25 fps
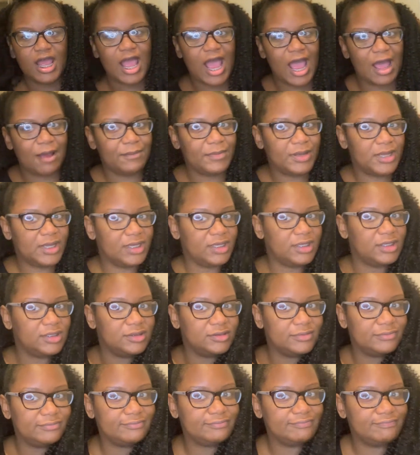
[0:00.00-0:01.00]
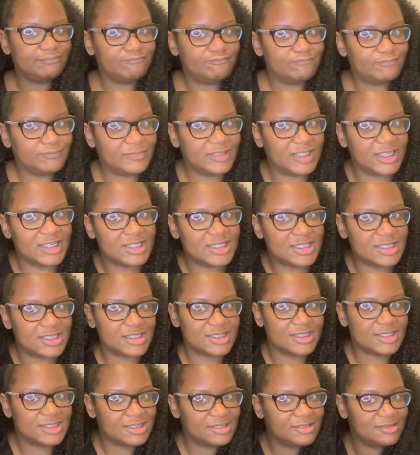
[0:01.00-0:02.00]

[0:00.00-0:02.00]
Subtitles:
I mean, this is